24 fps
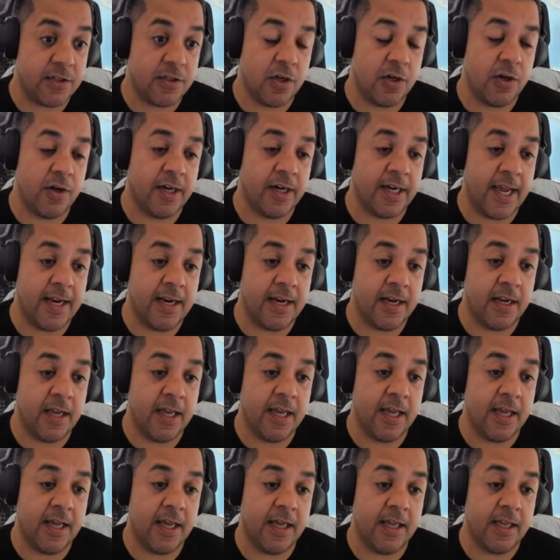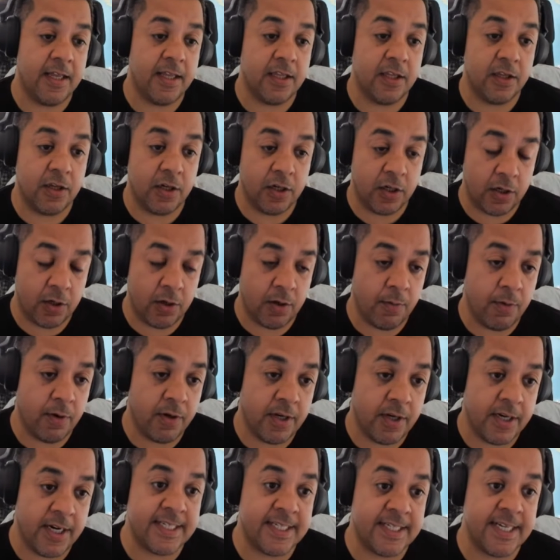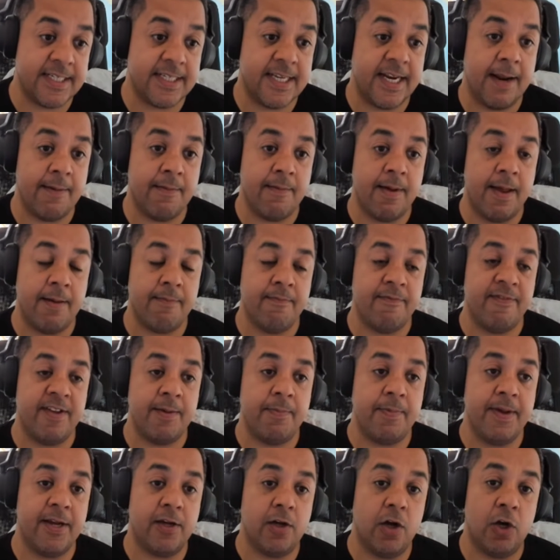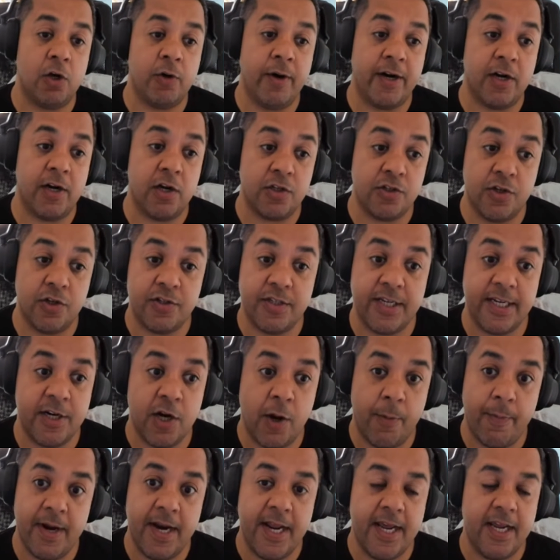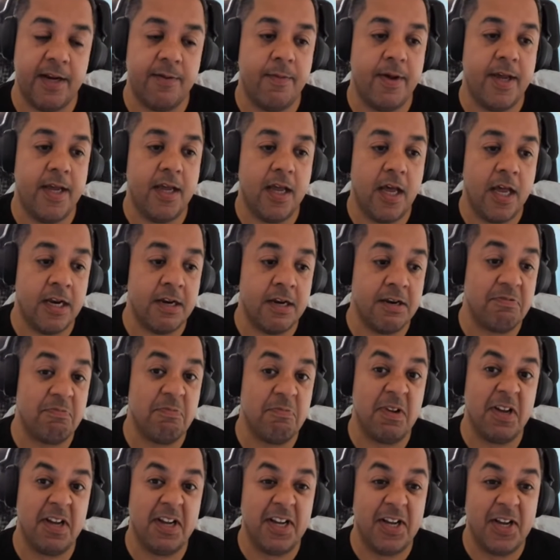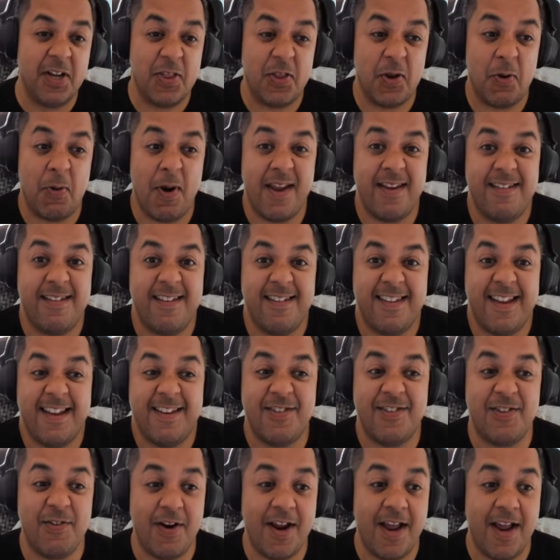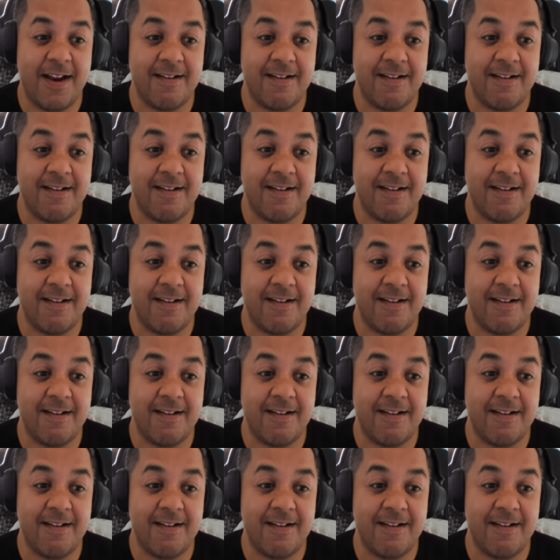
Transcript: So again, an existing MVP called Gregor Suttie nominated me, and the rest is history.